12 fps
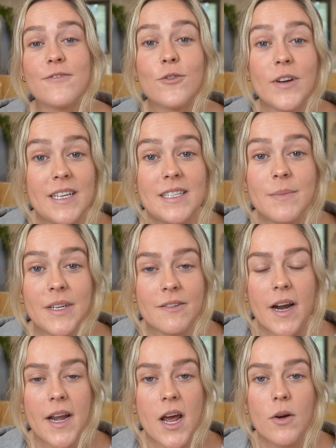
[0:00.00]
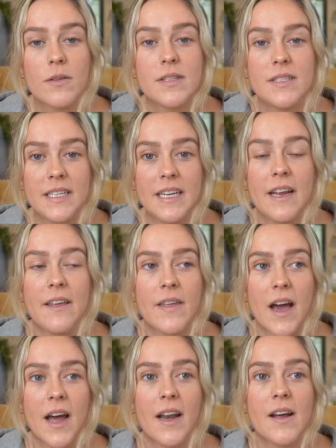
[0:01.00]
freaked me right out. Seeing
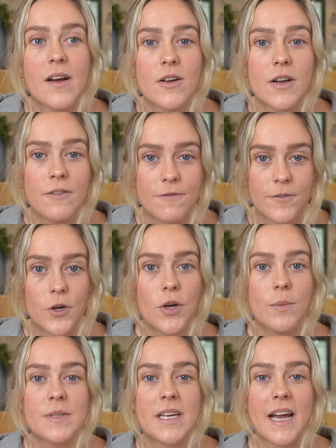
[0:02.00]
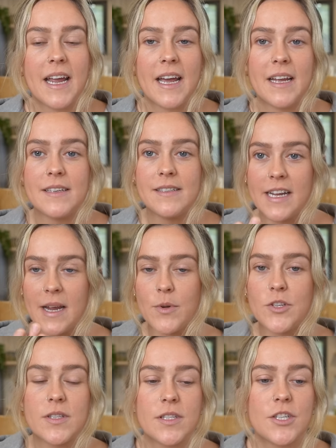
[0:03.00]
that confirmed I had
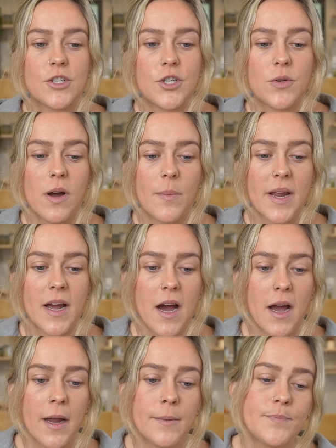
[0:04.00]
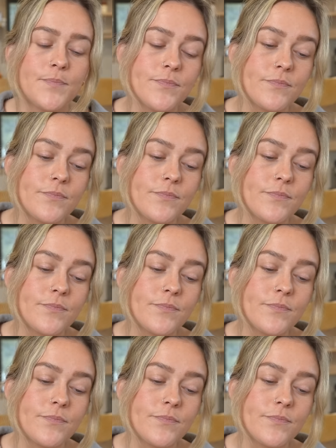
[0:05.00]
damaged the tissue on my eye